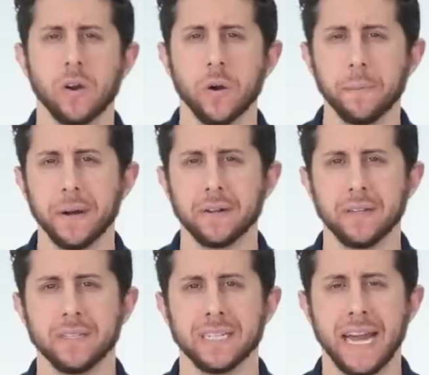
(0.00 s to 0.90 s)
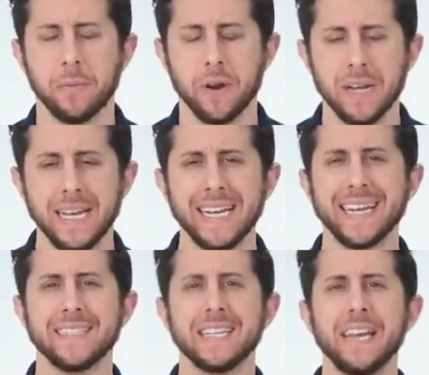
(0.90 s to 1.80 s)
or mirrorless camera.
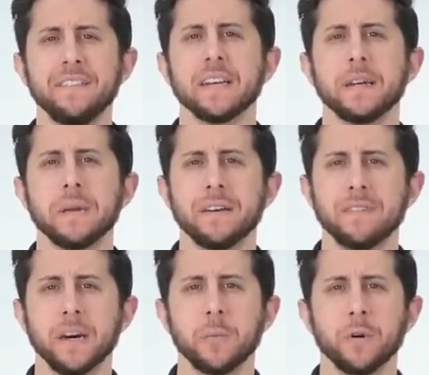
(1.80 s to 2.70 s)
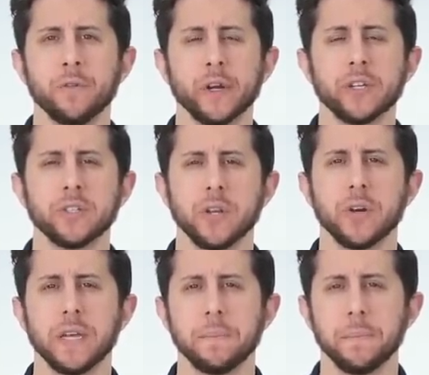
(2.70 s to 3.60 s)
It's even going to be available for your
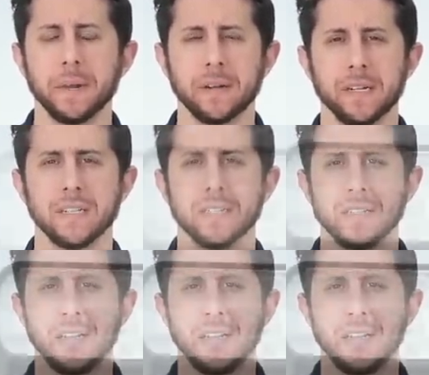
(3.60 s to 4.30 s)
Sony mirrorless